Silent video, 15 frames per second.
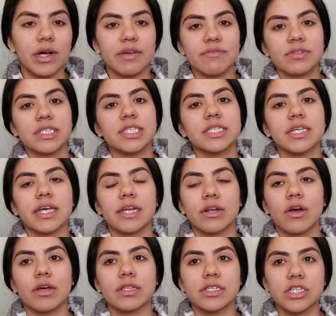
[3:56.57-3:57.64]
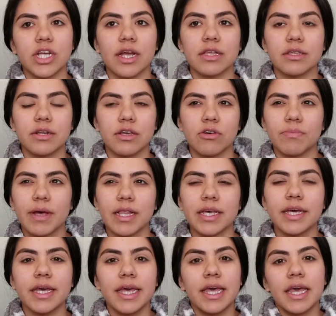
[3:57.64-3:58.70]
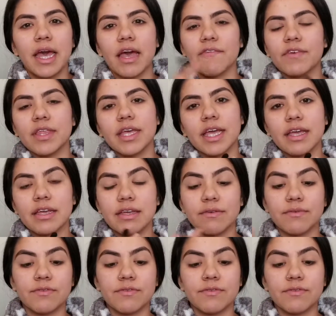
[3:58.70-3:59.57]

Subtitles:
Ever since I had gotten the Jaclyn Hill palette, I feel like I